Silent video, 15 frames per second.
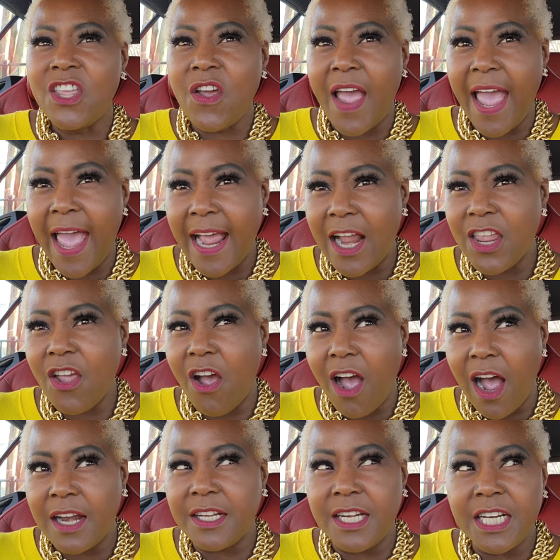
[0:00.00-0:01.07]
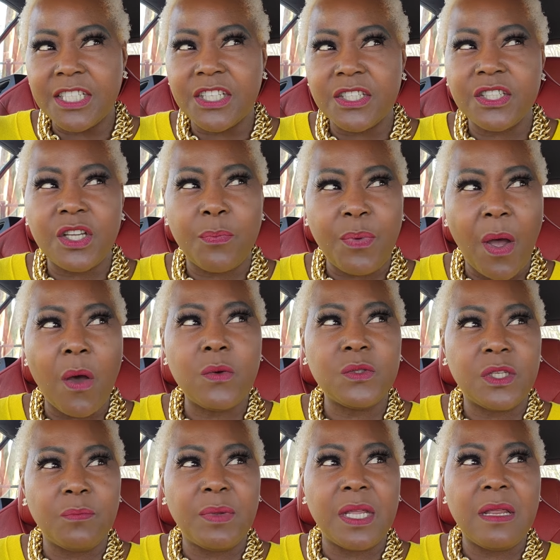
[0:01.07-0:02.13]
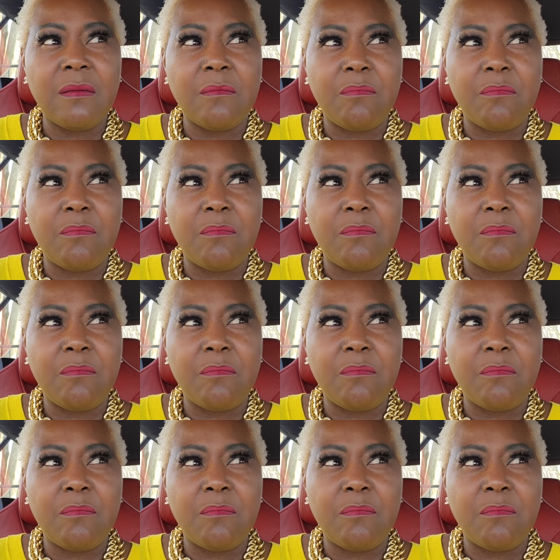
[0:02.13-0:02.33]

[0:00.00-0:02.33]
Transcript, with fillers: Your your audition supposed to be